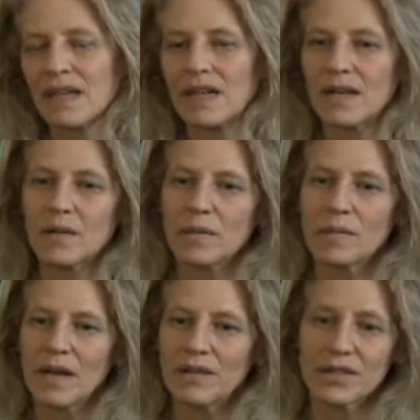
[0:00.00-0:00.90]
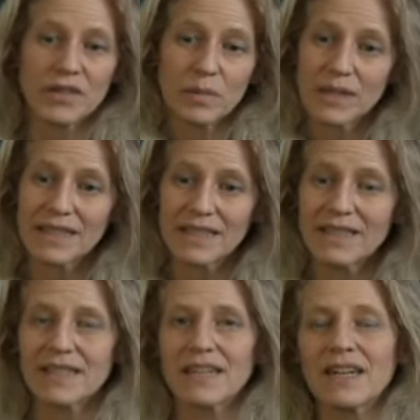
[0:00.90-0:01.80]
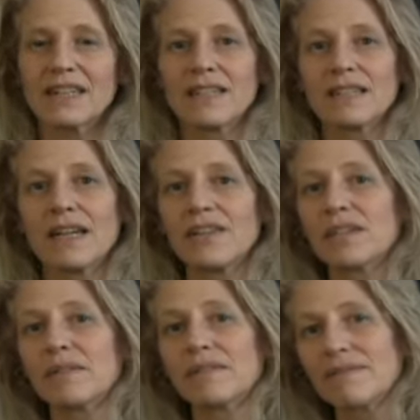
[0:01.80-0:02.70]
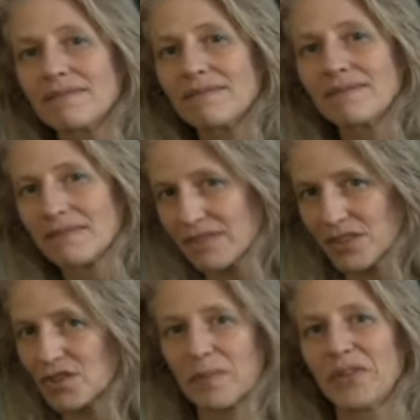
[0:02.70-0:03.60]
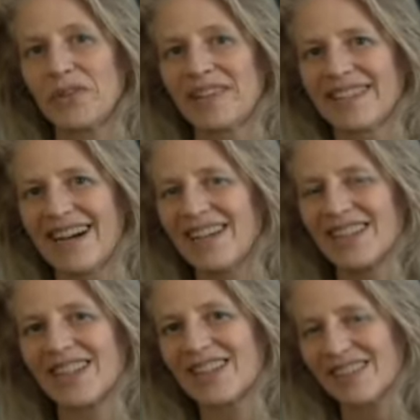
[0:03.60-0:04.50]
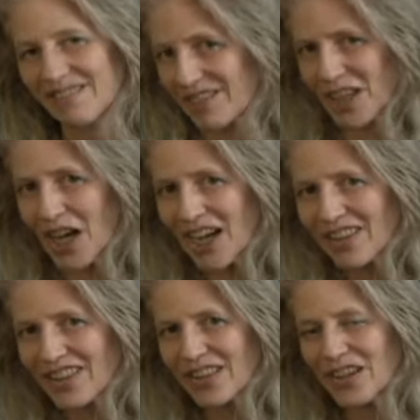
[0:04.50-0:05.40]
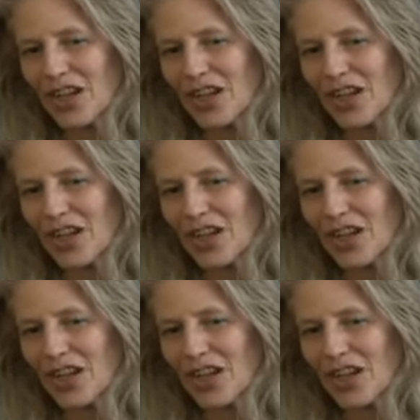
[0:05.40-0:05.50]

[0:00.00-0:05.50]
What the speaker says: how you're going to process the cotton, how you're going to distribute the cotton cloth.